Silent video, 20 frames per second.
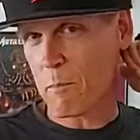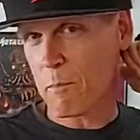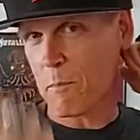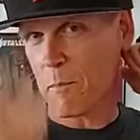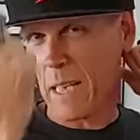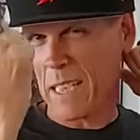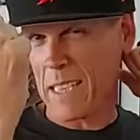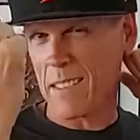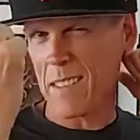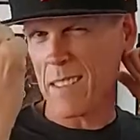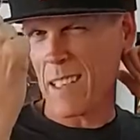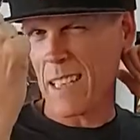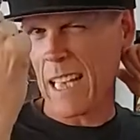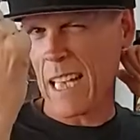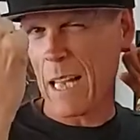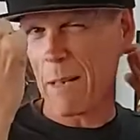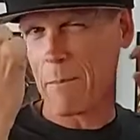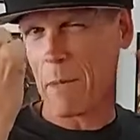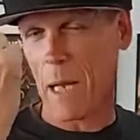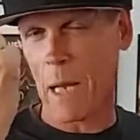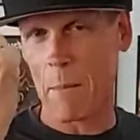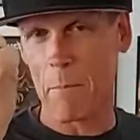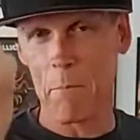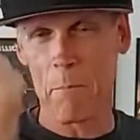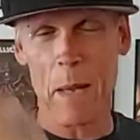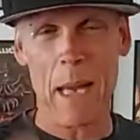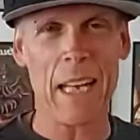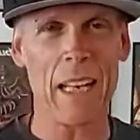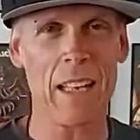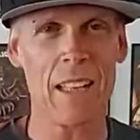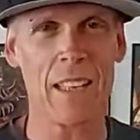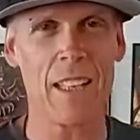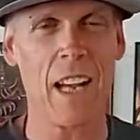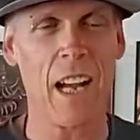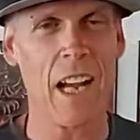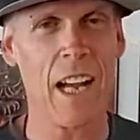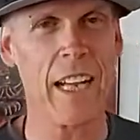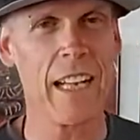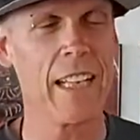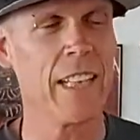and still am a metal
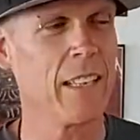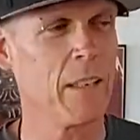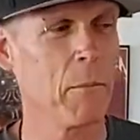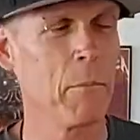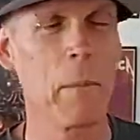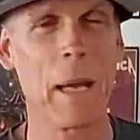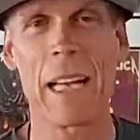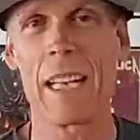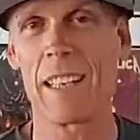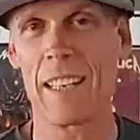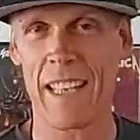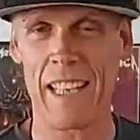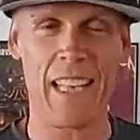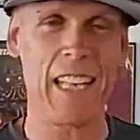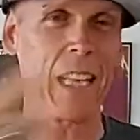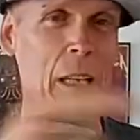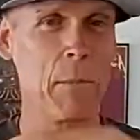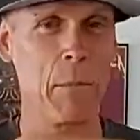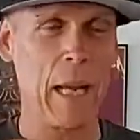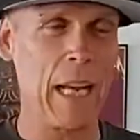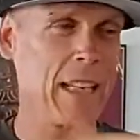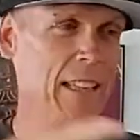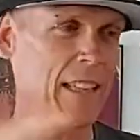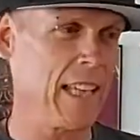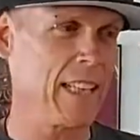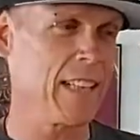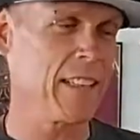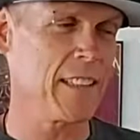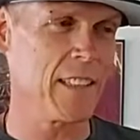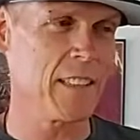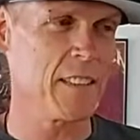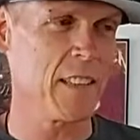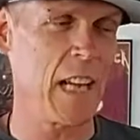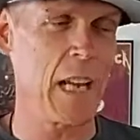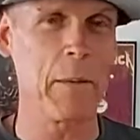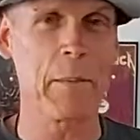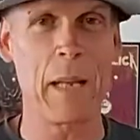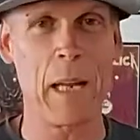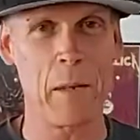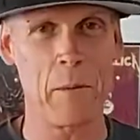guy, a metal kid back then at the
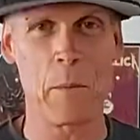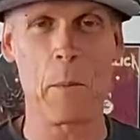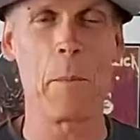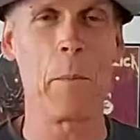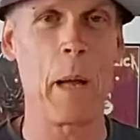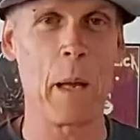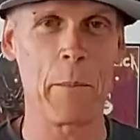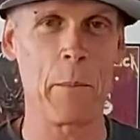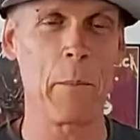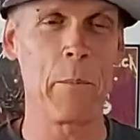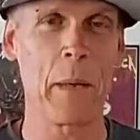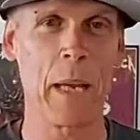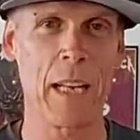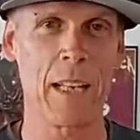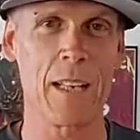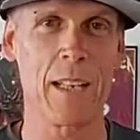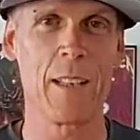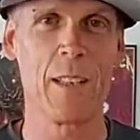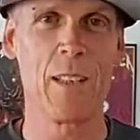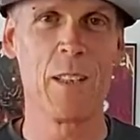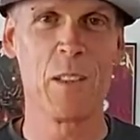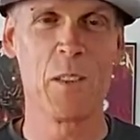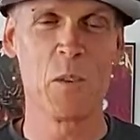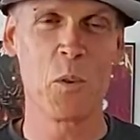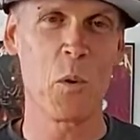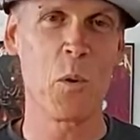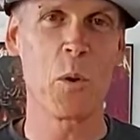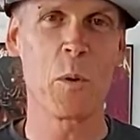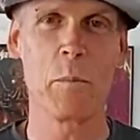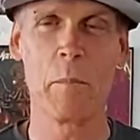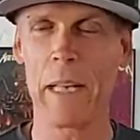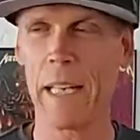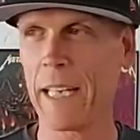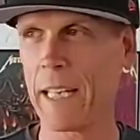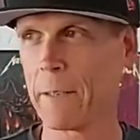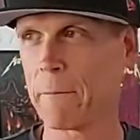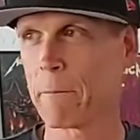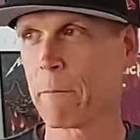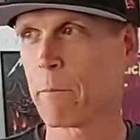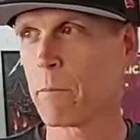time. Now I'm a metal old
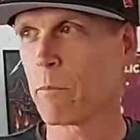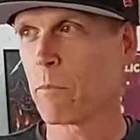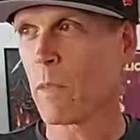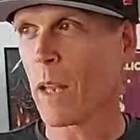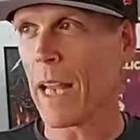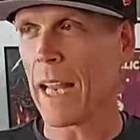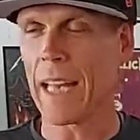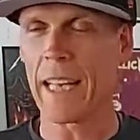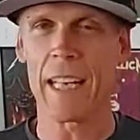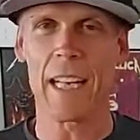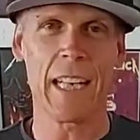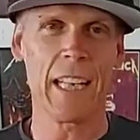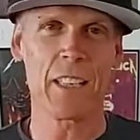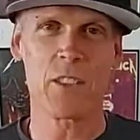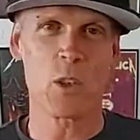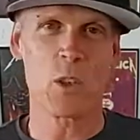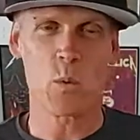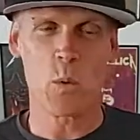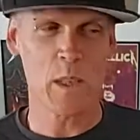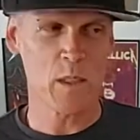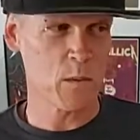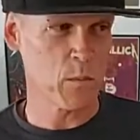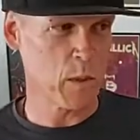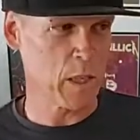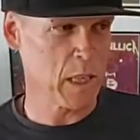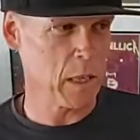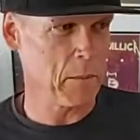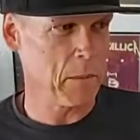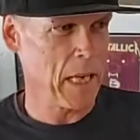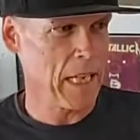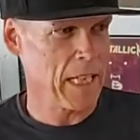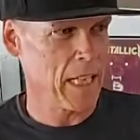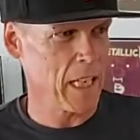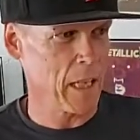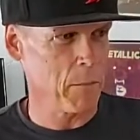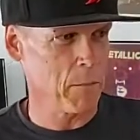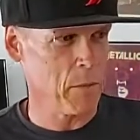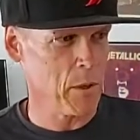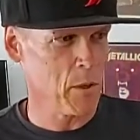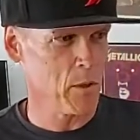man, and it just wasn't really my kind
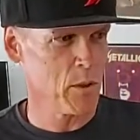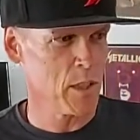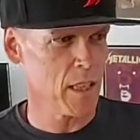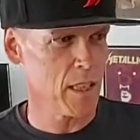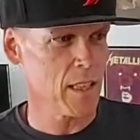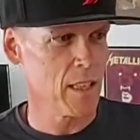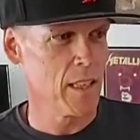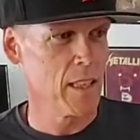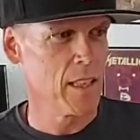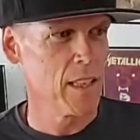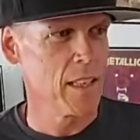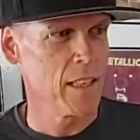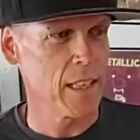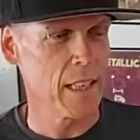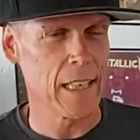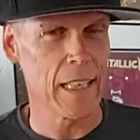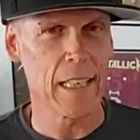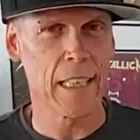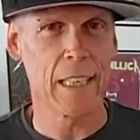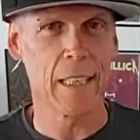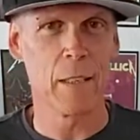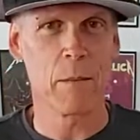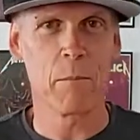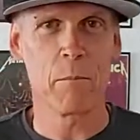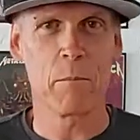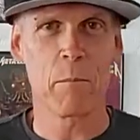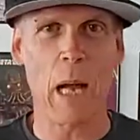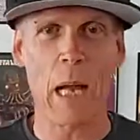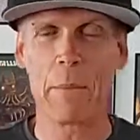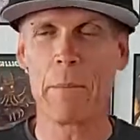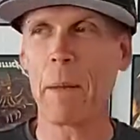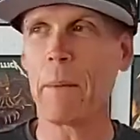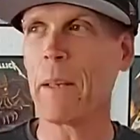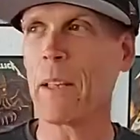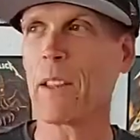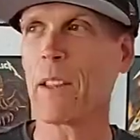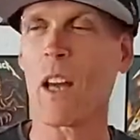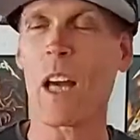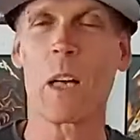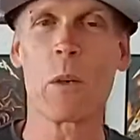of music. I maybe
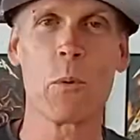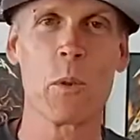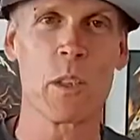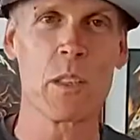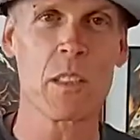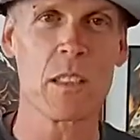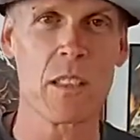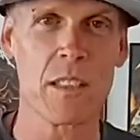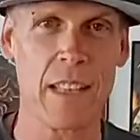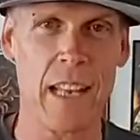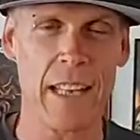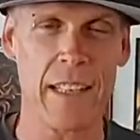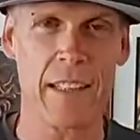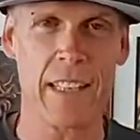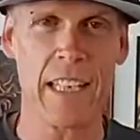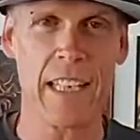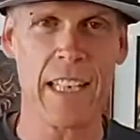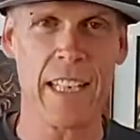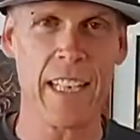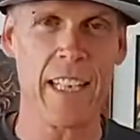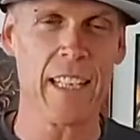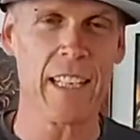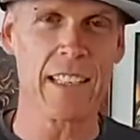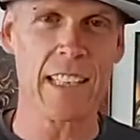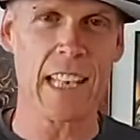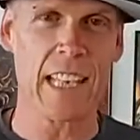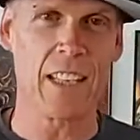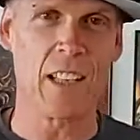thought it was because Anthony Kiedis had